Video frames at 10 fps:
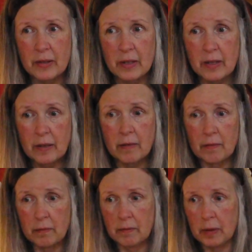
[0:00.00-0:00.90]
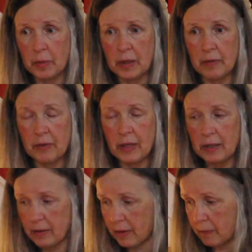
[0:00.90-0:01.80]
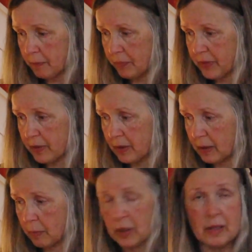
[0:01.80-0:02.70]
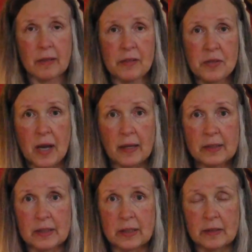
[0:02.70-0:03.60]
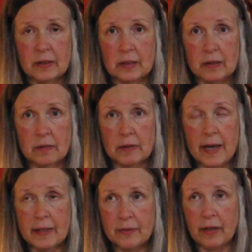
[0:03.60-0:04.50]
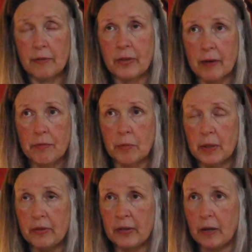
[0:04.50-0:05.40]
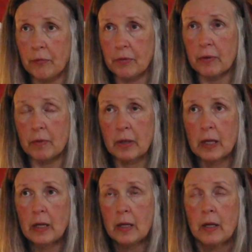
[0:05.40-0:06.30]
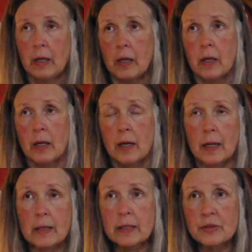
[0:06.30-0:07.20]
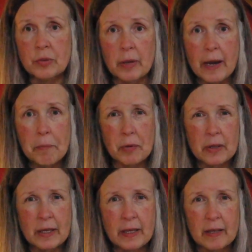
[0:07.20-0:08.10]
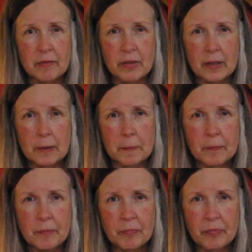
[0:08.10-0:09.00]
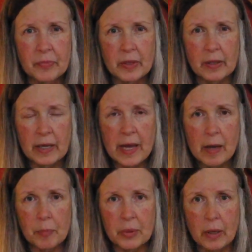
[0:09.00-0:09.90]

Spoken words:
that I mean, I've got the monthly socks that is the task I've set for myself, and at least through April I have the camp